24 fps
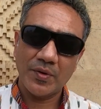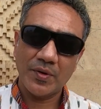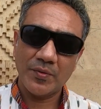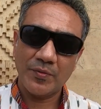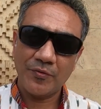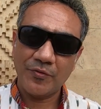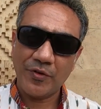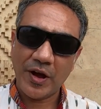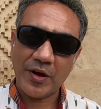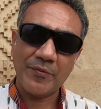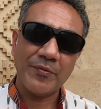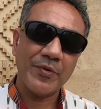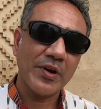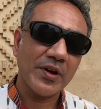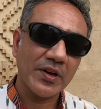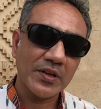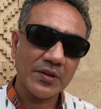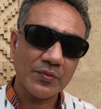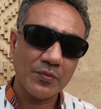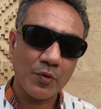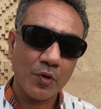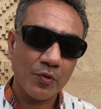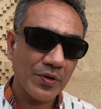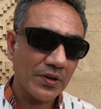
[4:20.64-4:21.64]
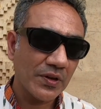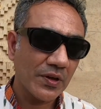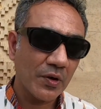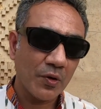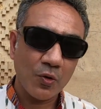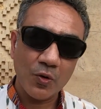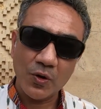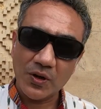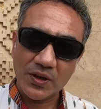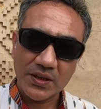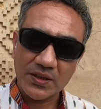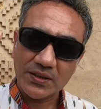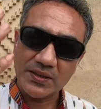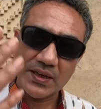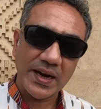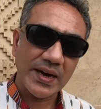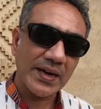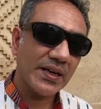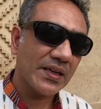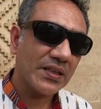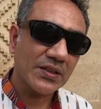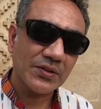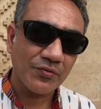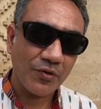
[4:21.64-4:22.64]
fabric is woven, the whole
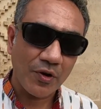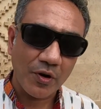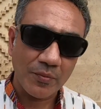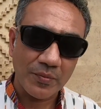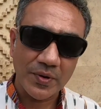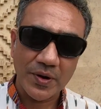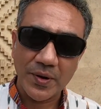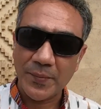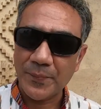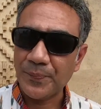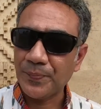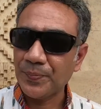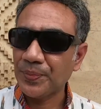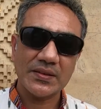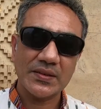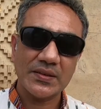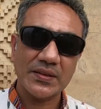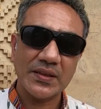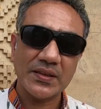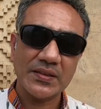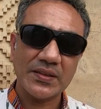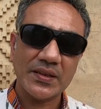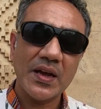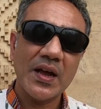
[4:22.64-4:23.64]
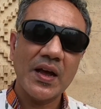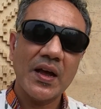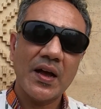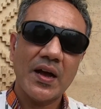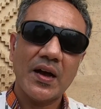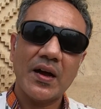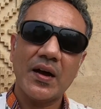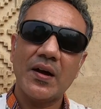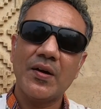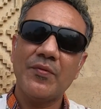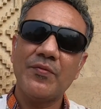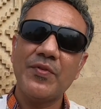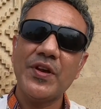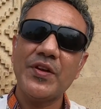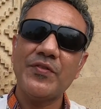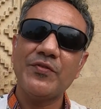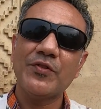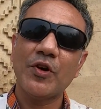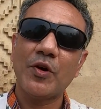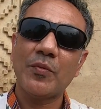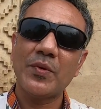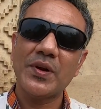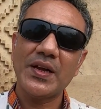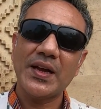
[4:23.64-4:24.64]
design is formed. This weave
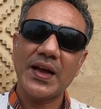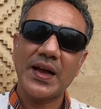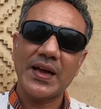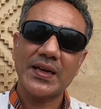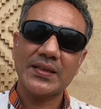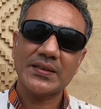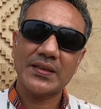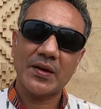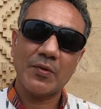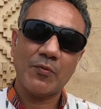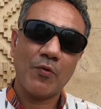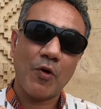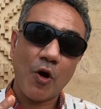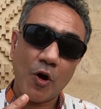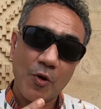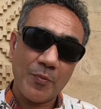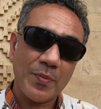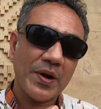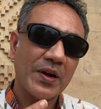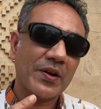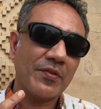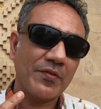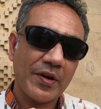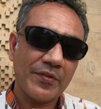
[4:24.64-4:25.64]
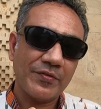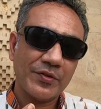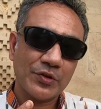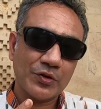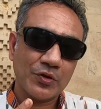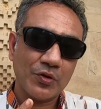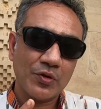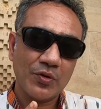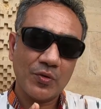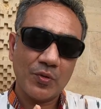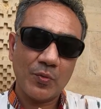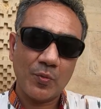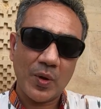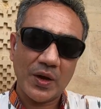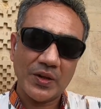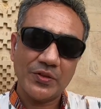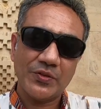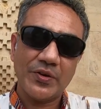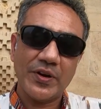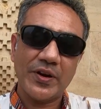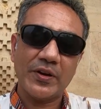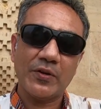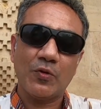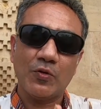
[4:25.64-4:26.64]
normally has a warp and a weft. So one
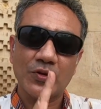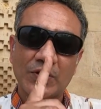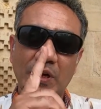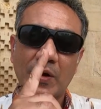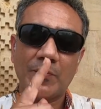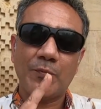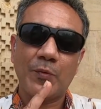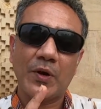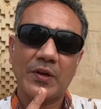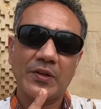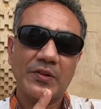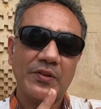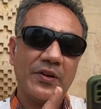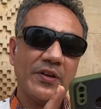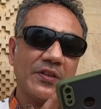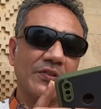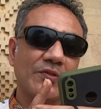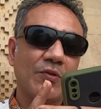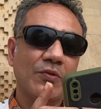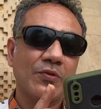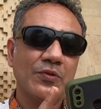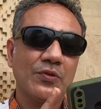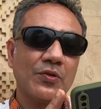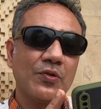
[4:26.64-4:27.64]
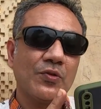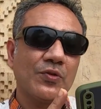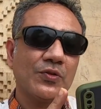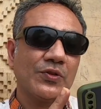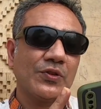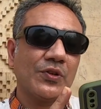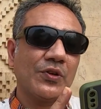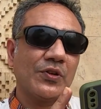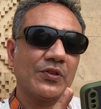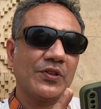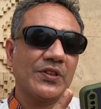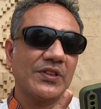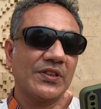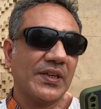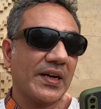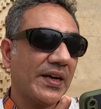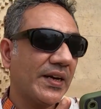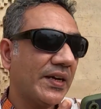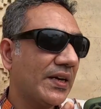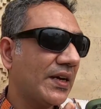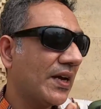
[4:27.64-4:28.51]
thread goes up, one thread goes on the side.